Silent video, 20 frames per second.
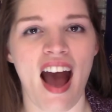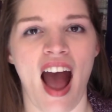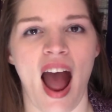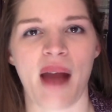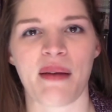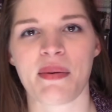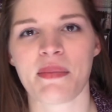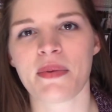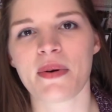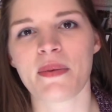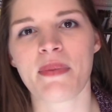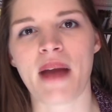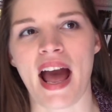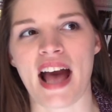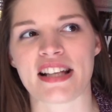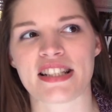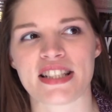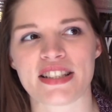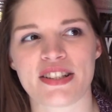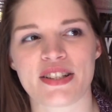I remember
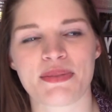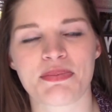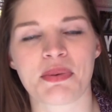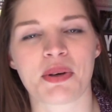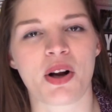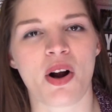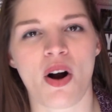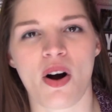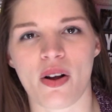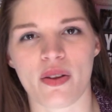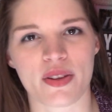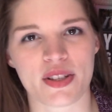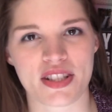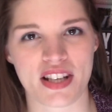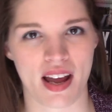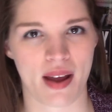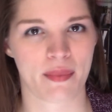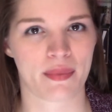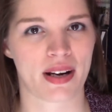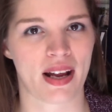passing this book all the
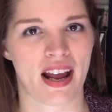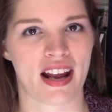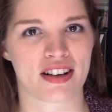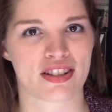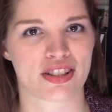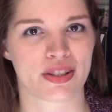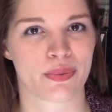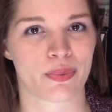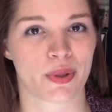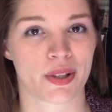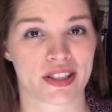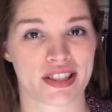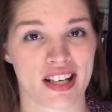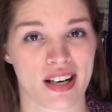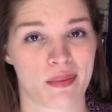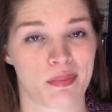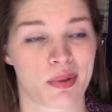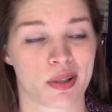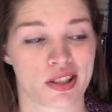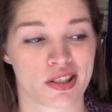time when I actually worked at
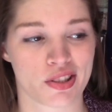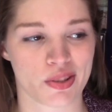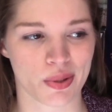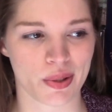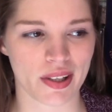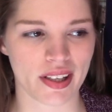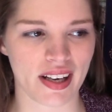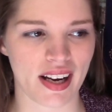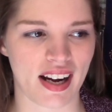a bookstore,